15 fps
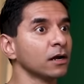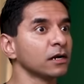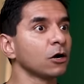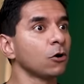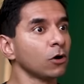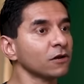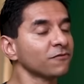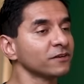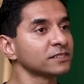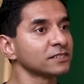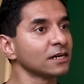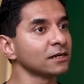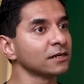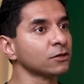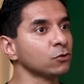now all of a
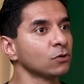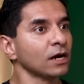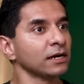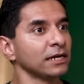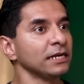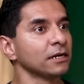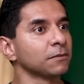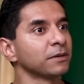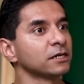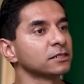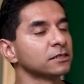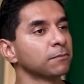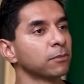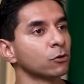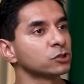sudden you can't eat it because
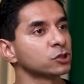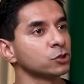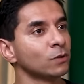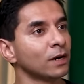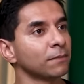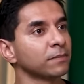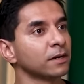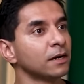it bloats you up.